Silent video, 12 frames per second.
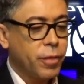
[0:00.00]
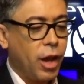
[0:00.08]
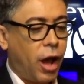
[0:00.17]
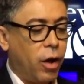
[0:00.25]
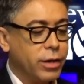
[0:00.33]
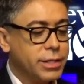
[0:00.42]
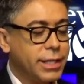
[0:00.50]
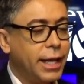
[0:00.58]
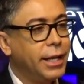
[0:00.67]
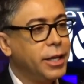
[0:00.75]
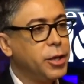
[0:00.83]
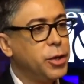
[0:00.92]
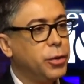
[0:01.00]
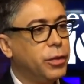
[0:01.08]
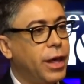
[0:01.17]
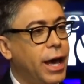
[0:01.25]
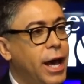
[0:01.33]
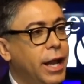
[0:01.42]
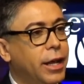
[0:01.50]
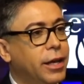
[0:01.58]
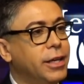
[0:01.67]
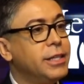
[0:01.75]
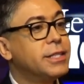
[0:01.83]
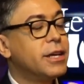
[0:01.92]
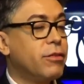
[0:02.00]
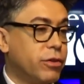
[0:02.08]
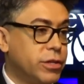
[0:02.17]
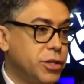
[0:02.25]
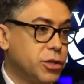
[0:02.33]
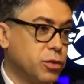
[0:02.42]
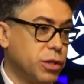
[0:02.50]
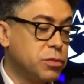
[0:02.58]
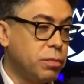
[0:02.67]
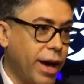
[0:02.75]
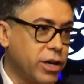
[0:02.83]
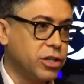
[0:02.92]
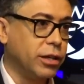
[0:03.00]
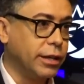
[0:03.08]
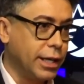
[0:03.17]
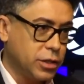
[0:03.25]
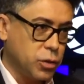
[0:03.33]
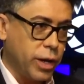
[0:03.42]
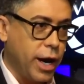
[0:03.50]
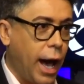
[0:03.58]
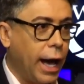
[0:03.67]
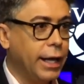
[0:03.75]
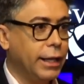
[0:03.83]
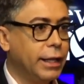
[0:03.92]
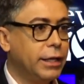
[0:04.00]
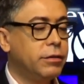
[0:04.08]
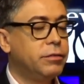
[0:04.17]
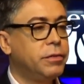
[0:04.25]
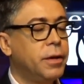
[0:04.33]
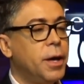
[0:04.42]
I was telling you that in San Francisco, especially, that's where I live.